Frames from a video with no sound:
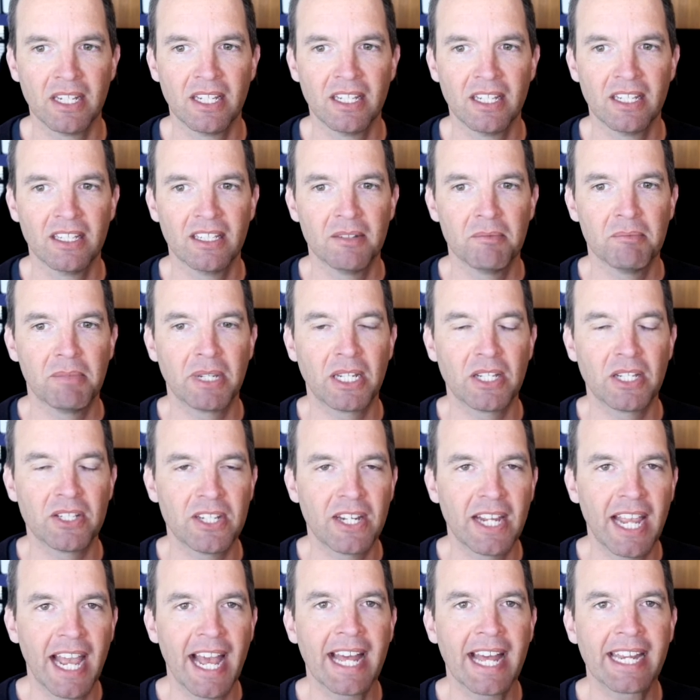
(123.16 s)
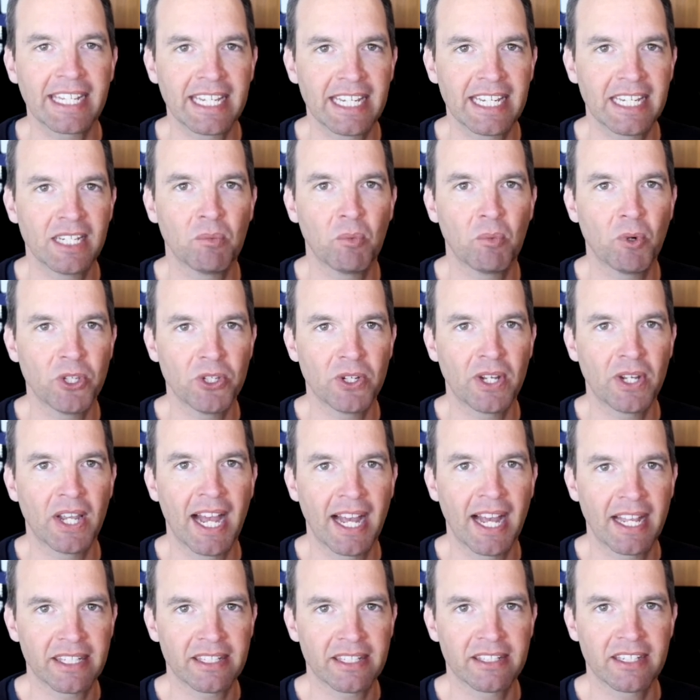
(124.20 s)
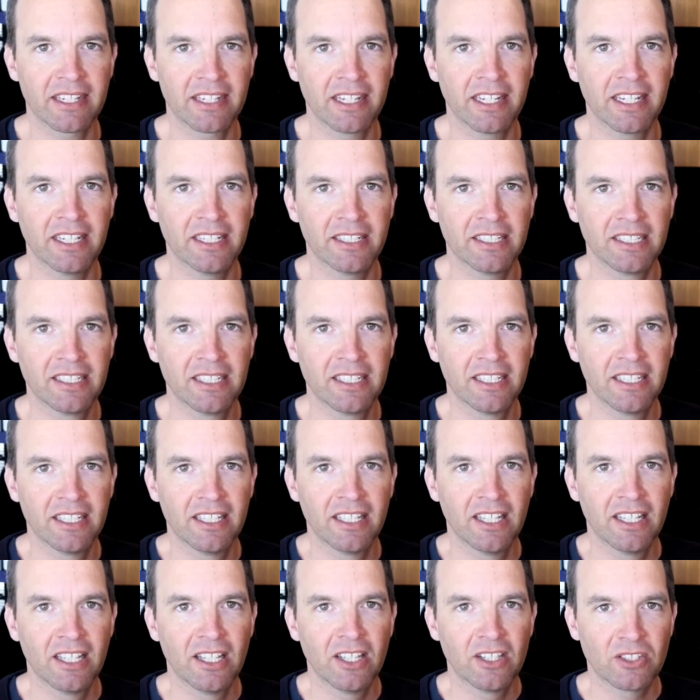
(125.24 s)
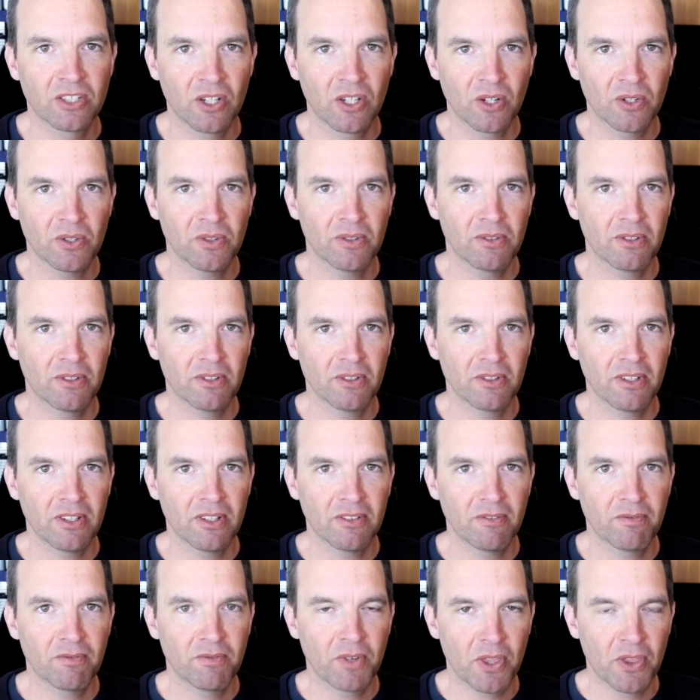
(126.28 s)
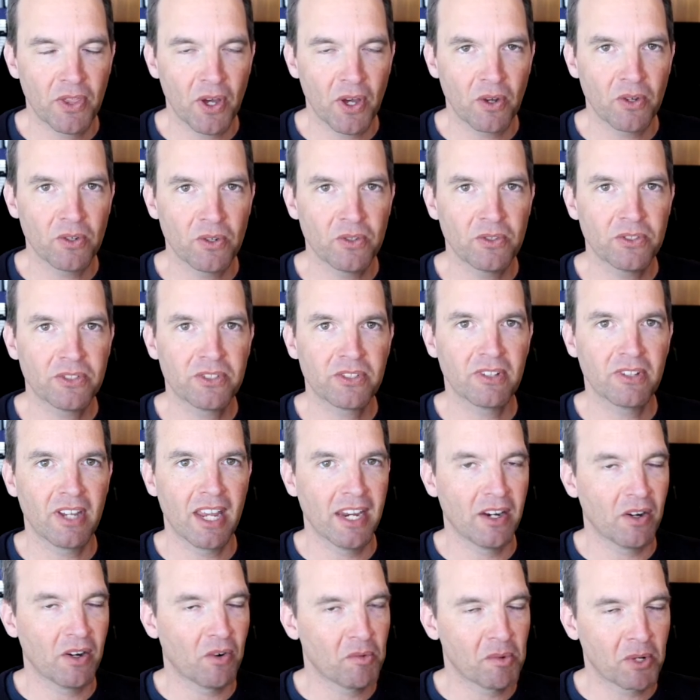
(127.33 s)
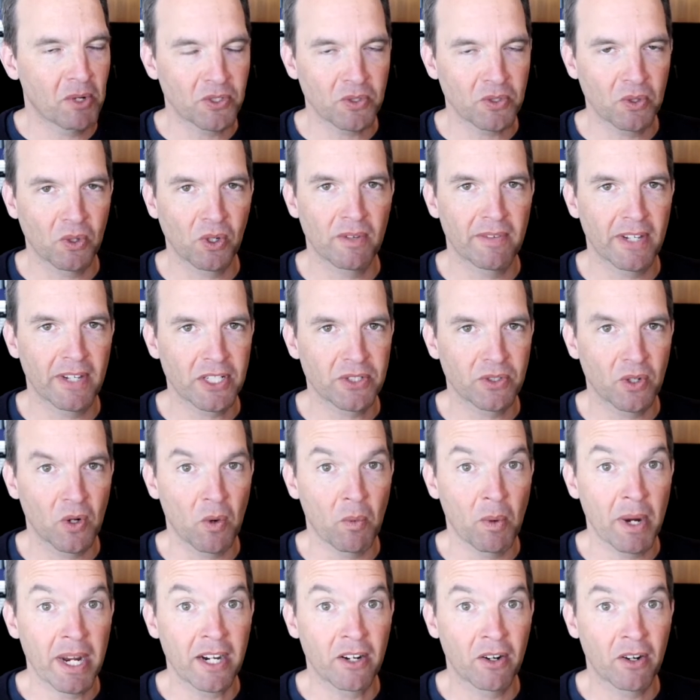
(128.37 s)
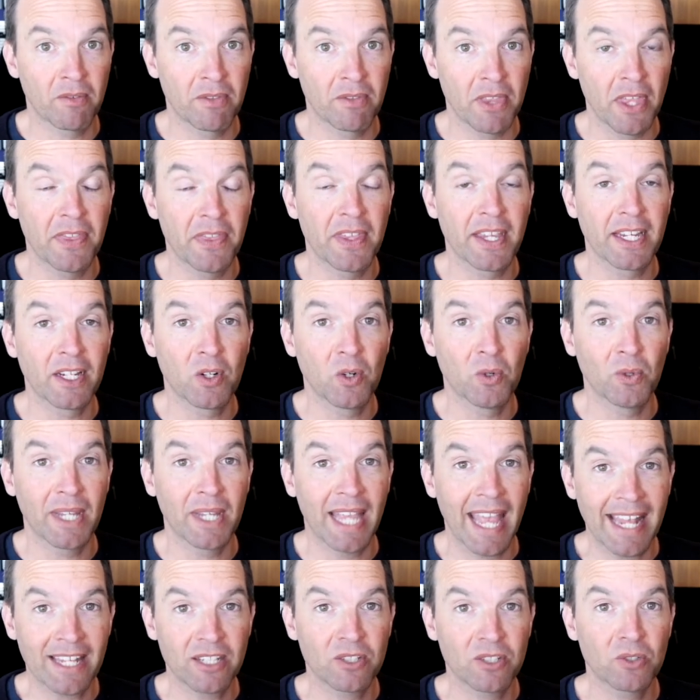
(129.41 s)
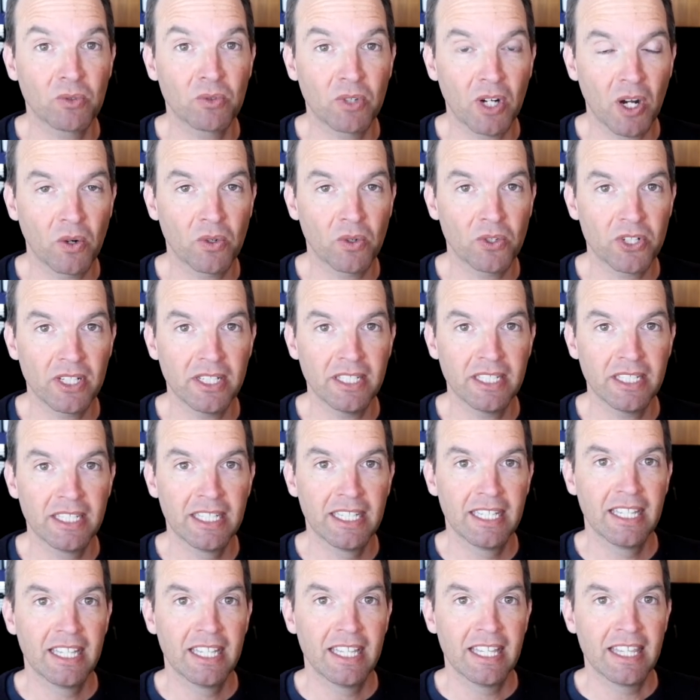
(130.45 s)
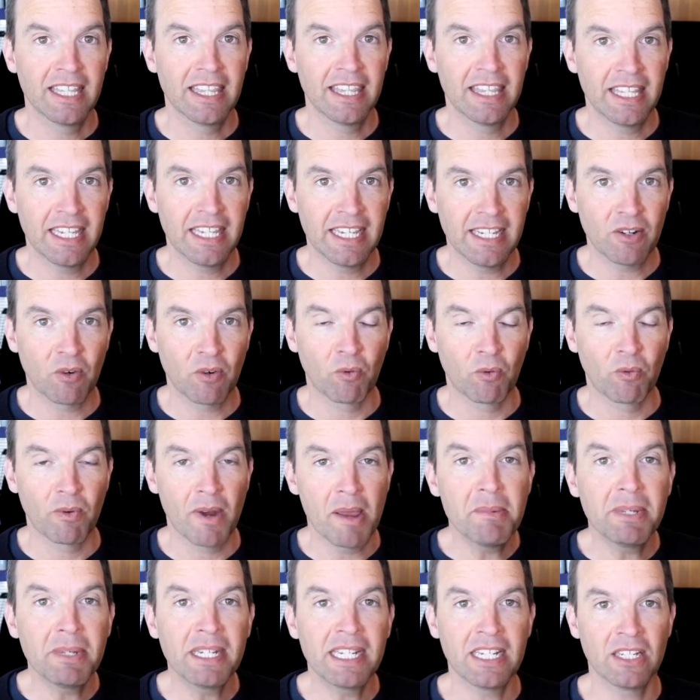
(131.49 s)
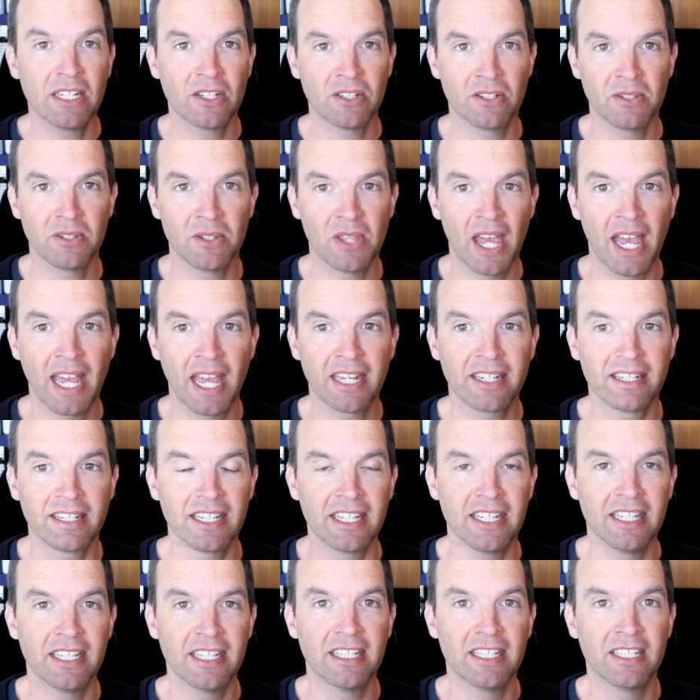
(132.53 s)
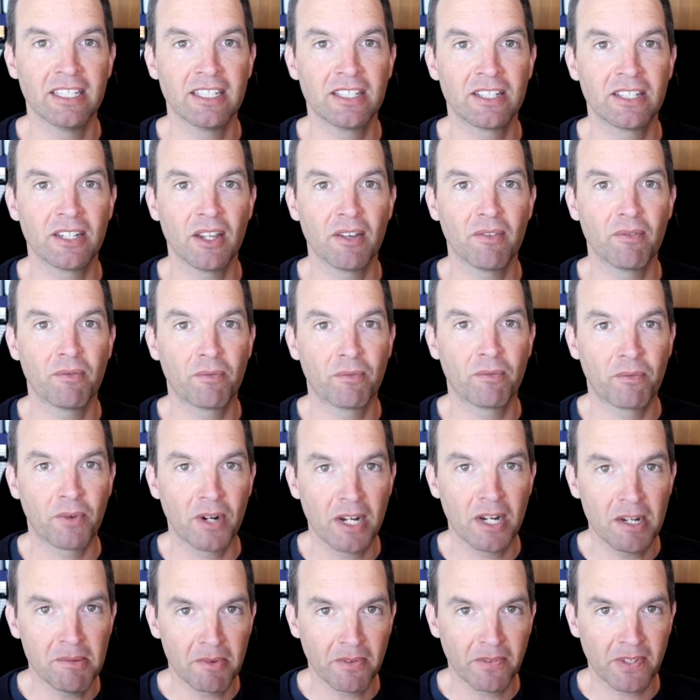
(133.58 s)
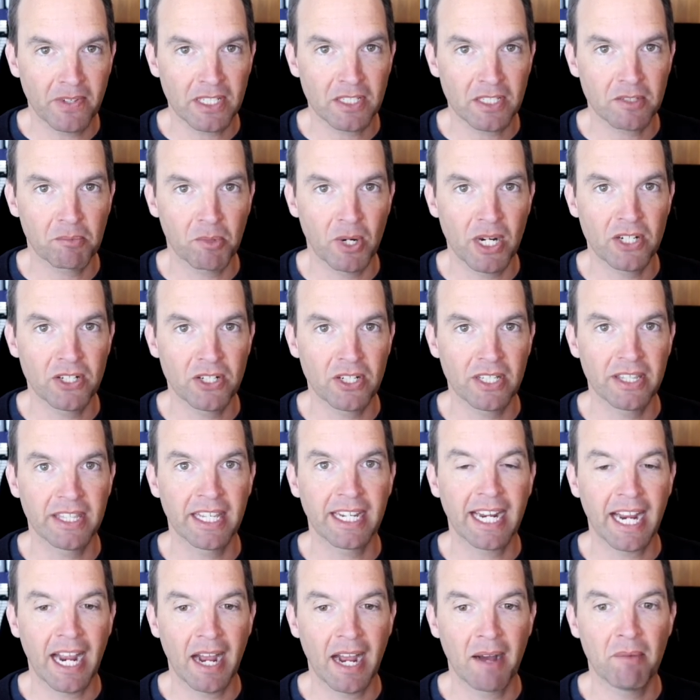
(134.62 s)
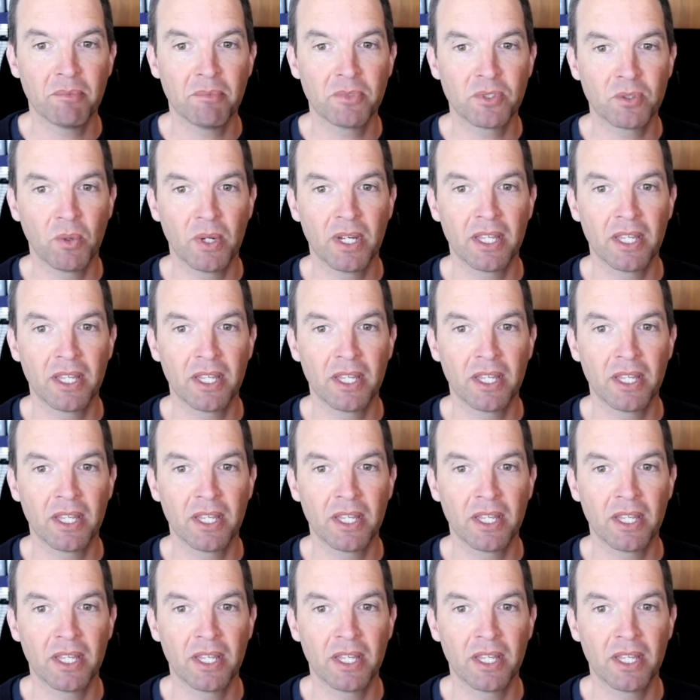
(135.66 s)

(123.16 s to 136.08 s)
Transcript: because you can't hit what you can't see. So for those, and almost all of us are aware of the thing called cancel culture, the remedy to that is freedom of expression that comes with